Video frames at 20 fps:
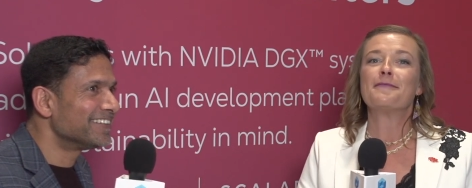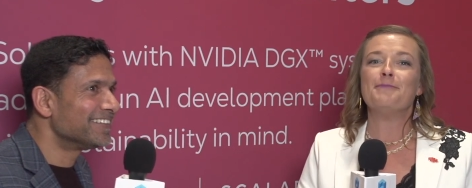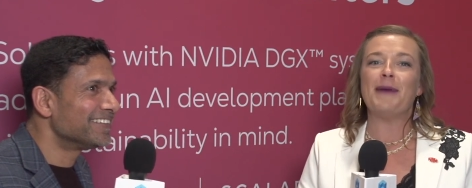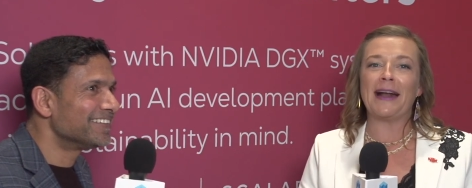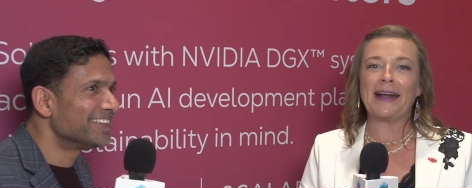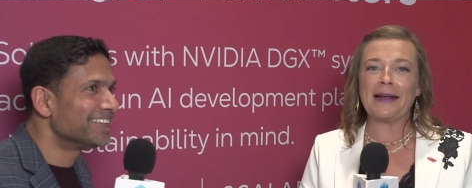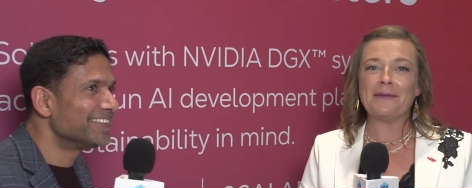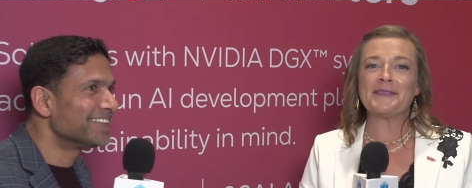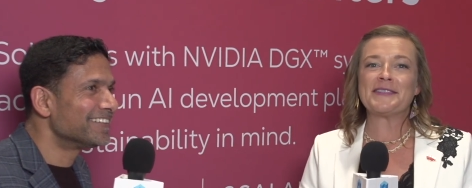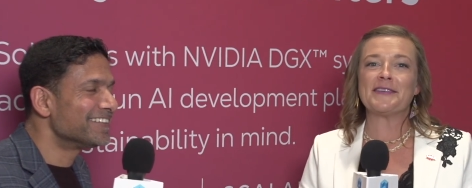
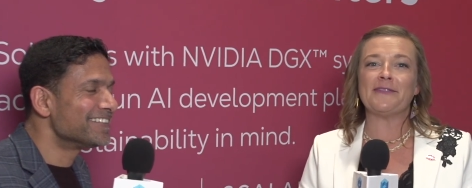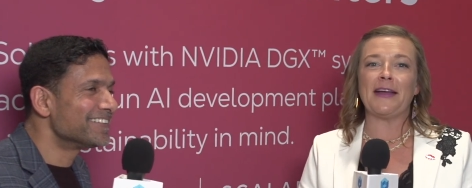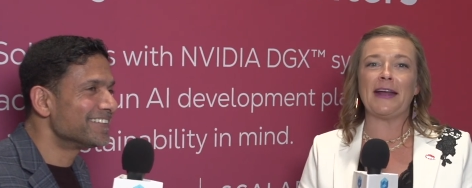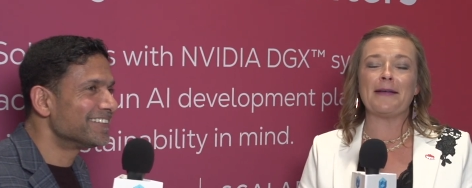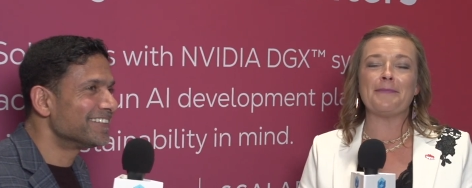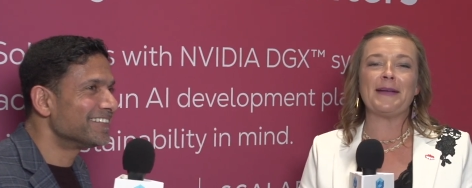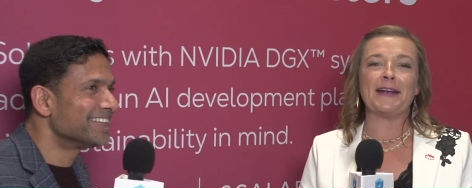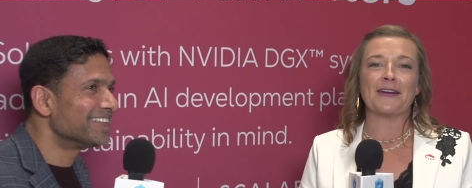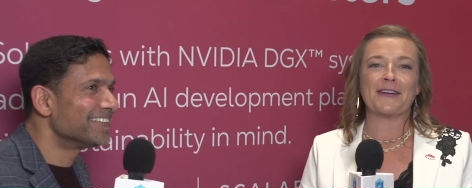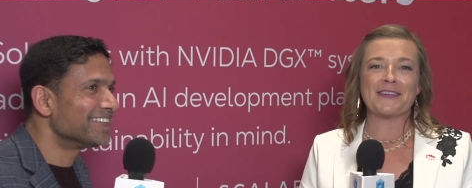Speaker 1: My name is
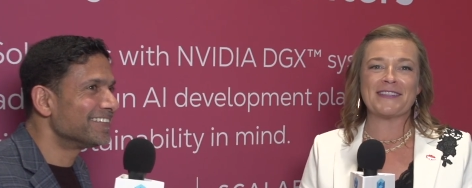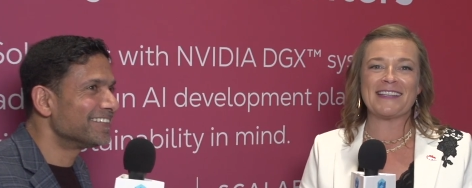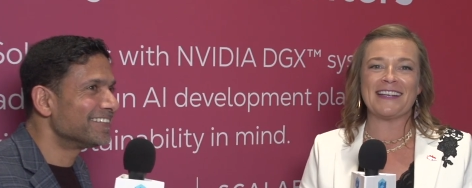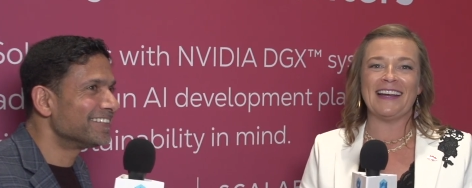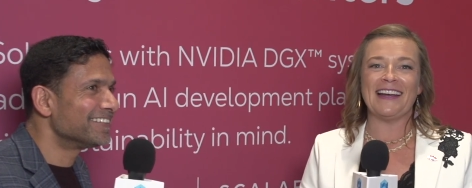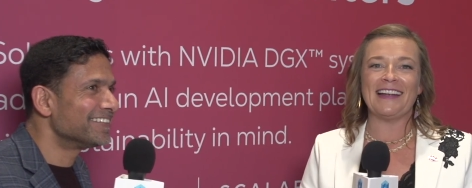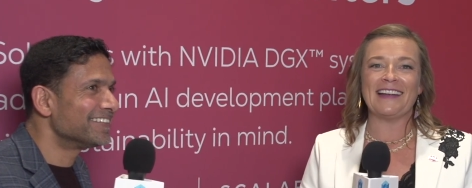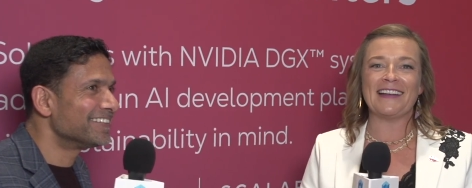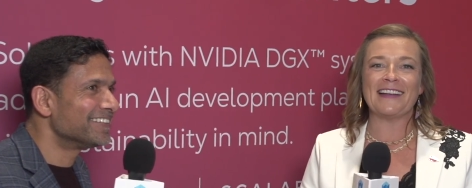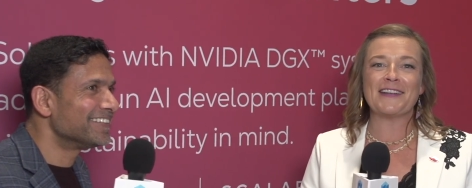Savannah
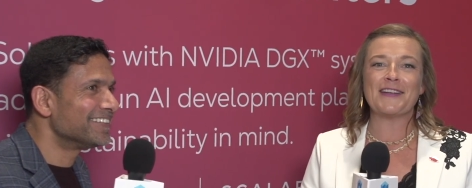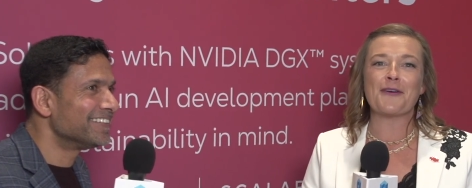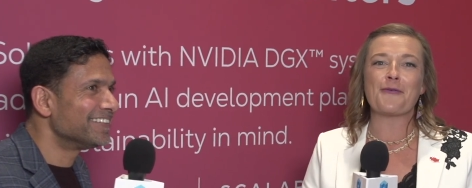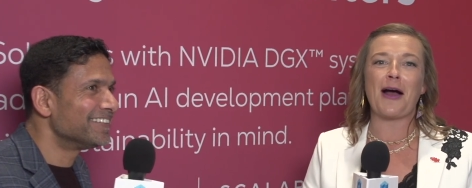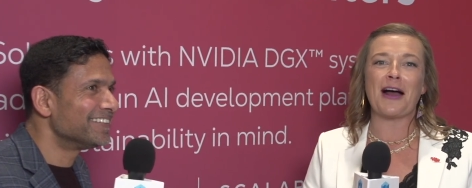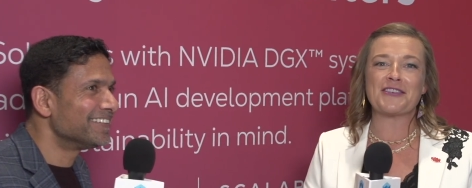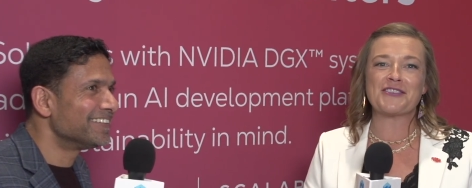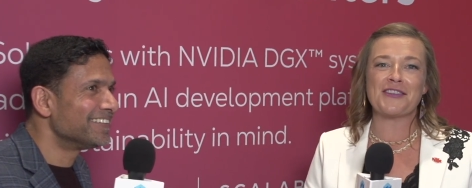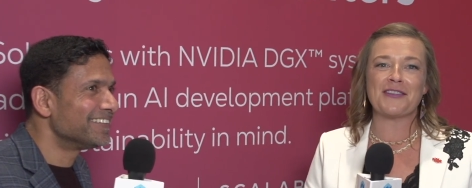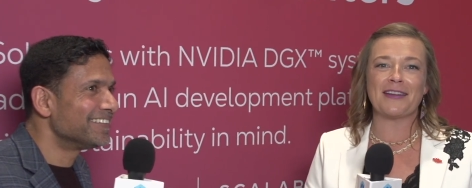Peterson. You're
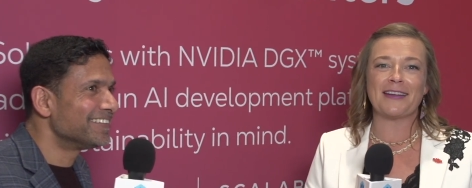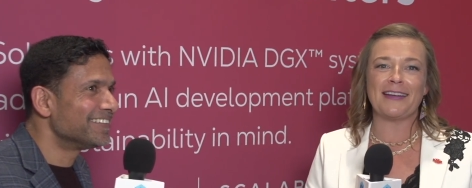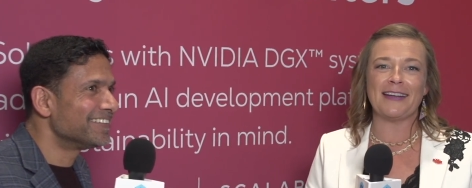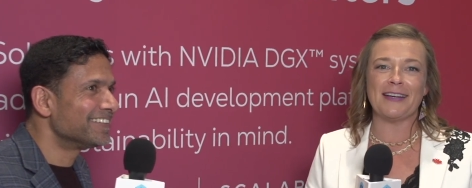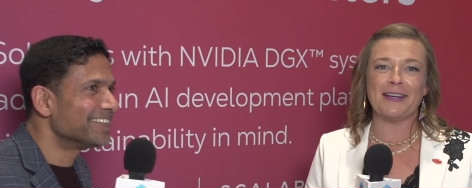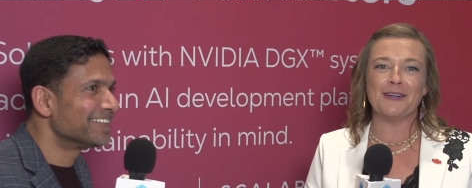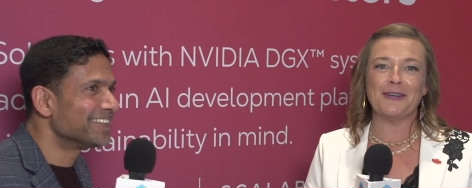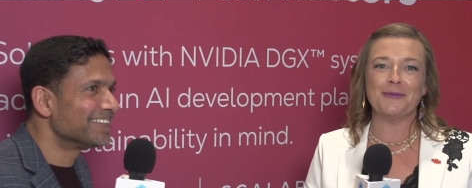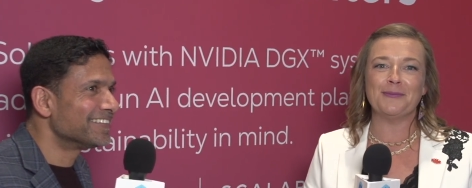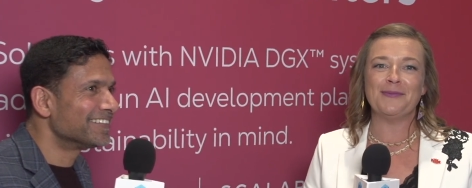watching
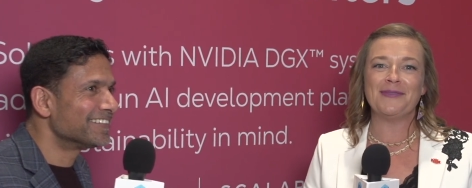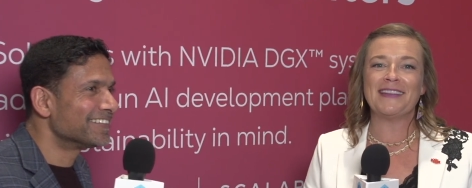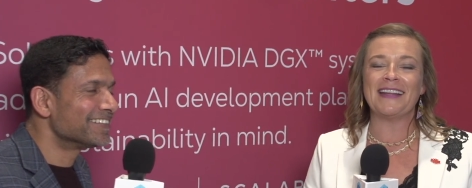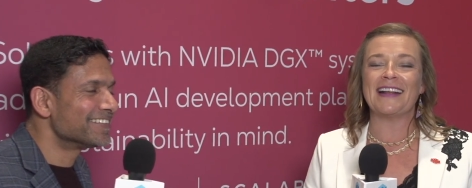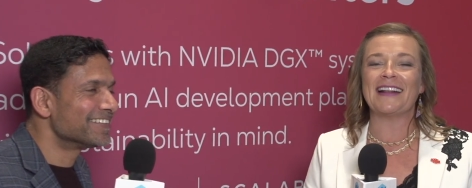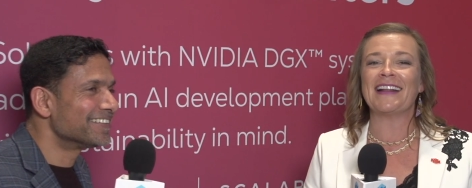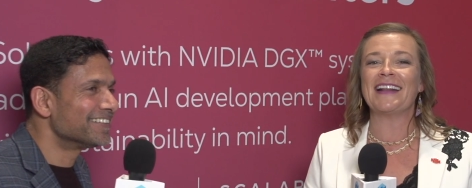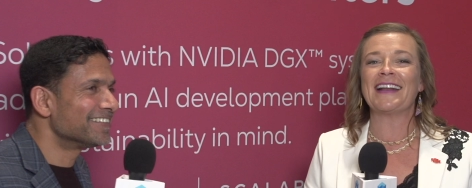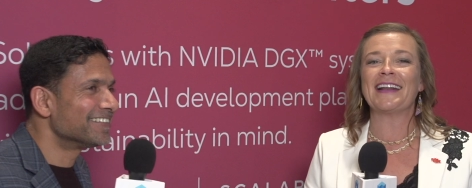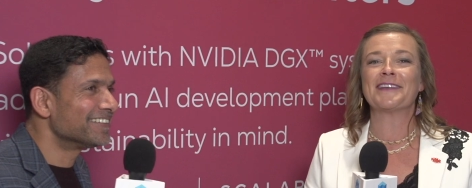theCUBE,
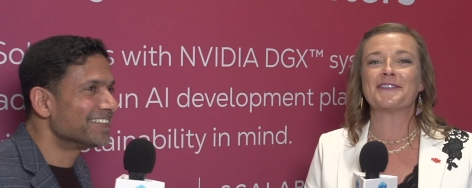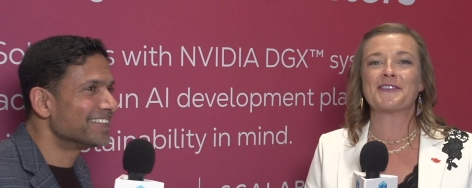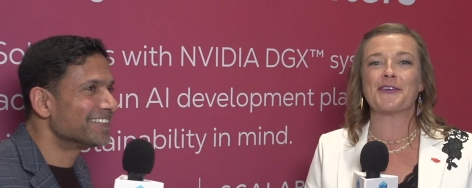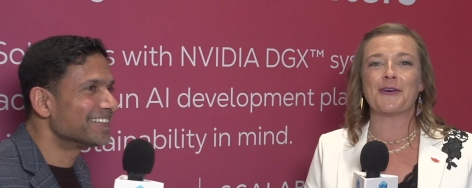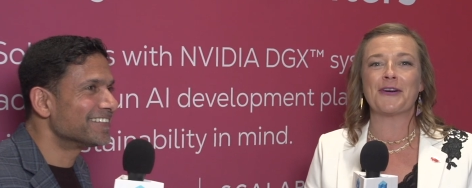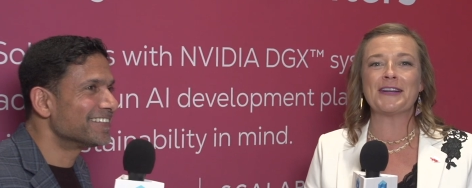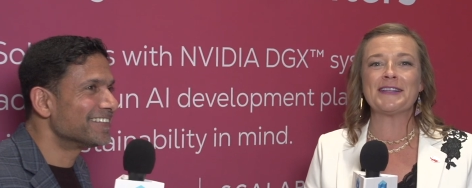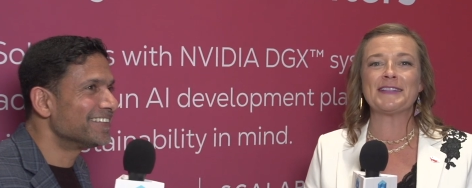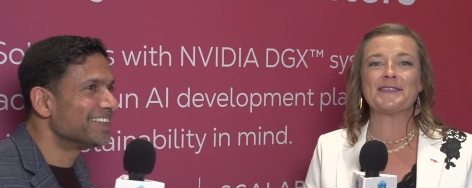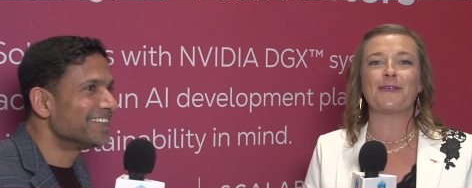the leading
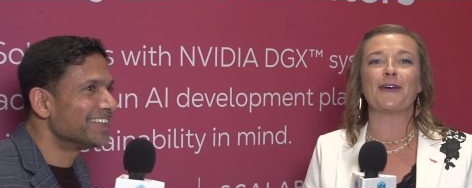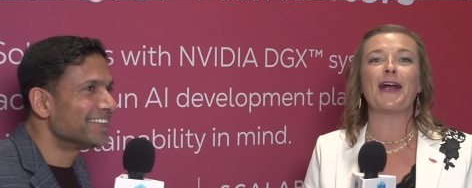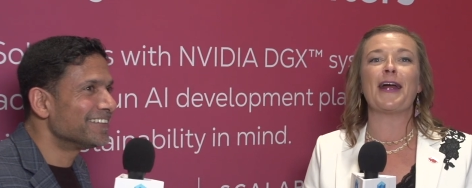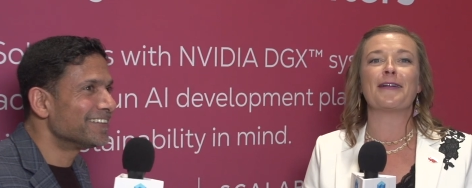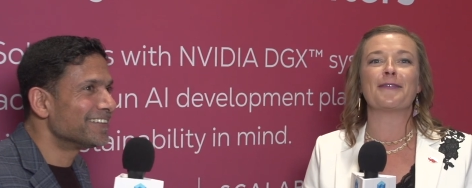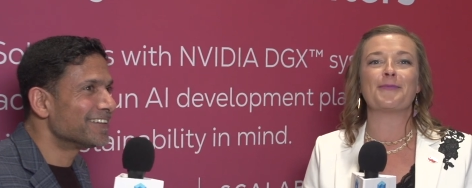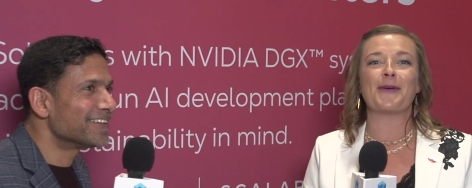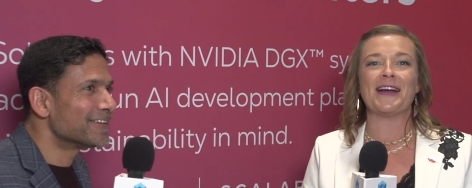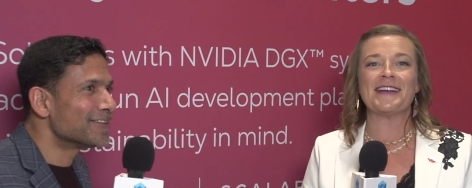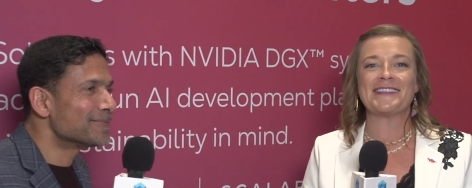source for
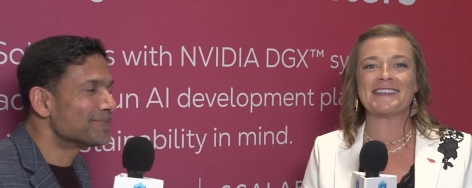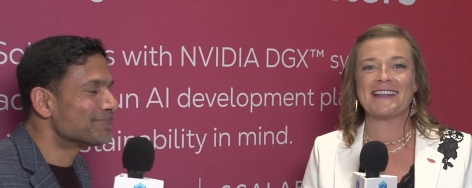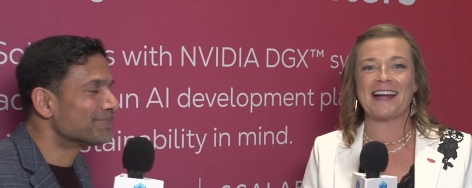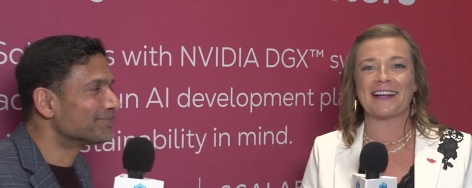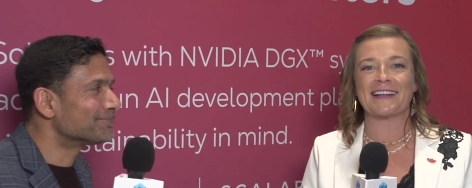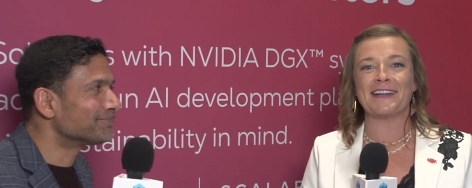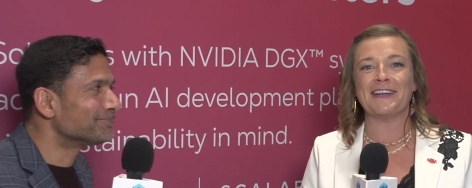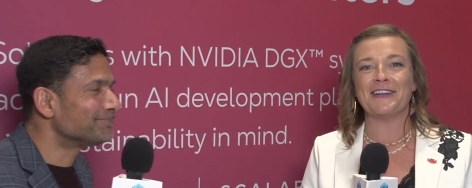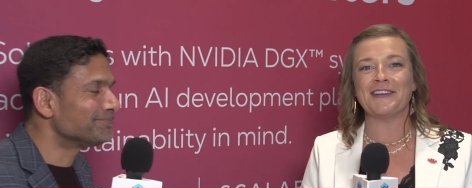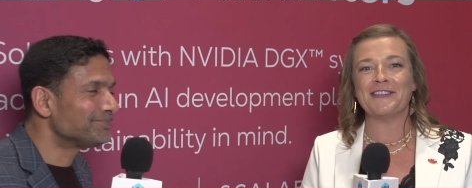enterprise
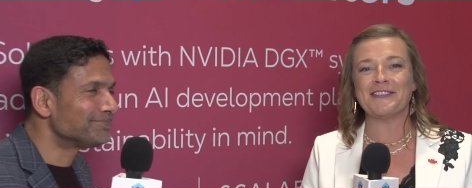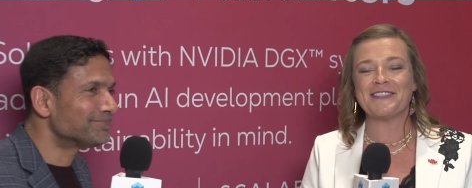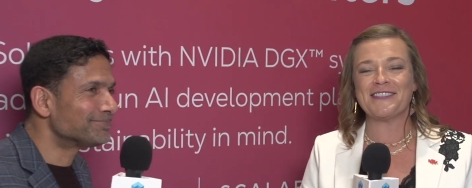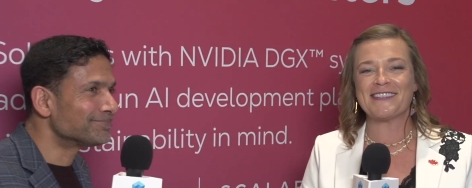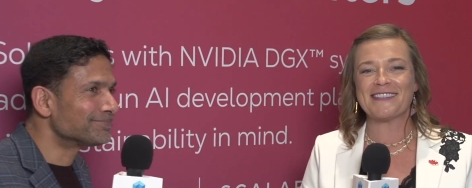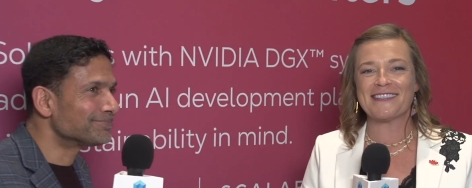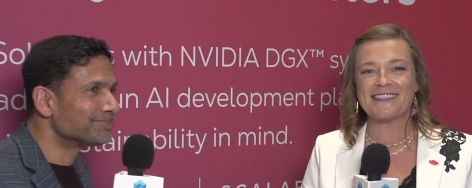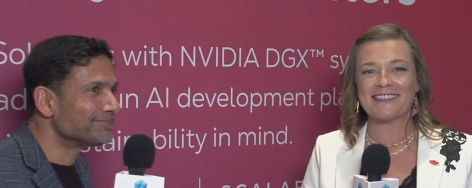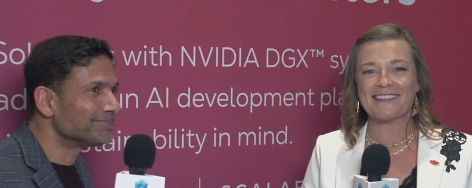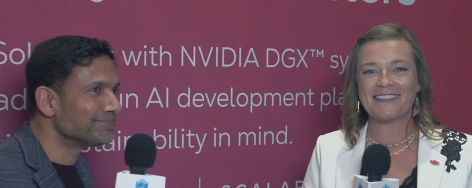tech
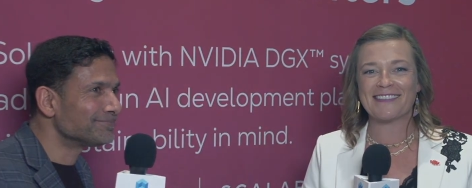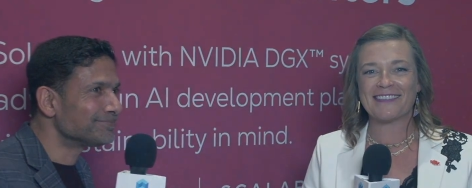news.